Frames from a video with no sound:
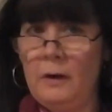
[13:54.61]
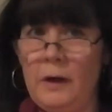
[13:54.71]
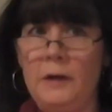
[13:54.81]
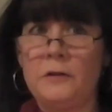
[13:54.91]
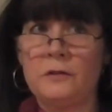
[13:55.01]

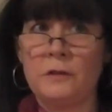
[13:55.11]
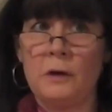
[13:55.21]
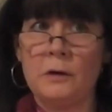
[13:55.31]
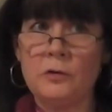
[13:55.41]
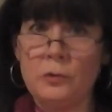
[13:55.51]
And it
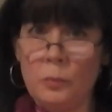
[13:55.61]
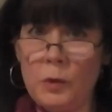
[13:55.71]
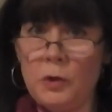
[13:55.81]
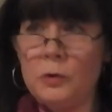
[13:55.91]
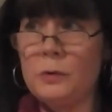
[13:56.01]
starts
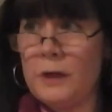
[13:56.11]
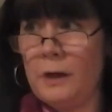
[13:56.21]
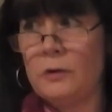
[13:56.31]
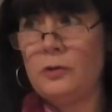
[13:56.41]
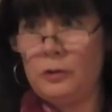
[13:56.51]
when you
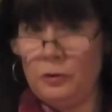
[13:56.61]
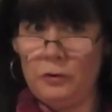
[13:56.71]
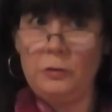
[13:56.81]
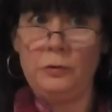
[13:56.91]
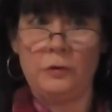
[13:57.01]
care to
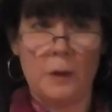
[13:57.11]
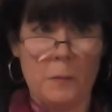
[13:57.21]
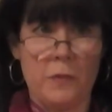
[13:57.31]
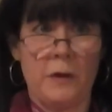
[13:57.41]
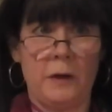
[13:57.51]
do
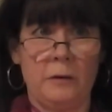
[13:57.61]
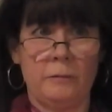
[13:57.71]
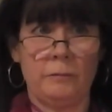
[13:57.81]
something.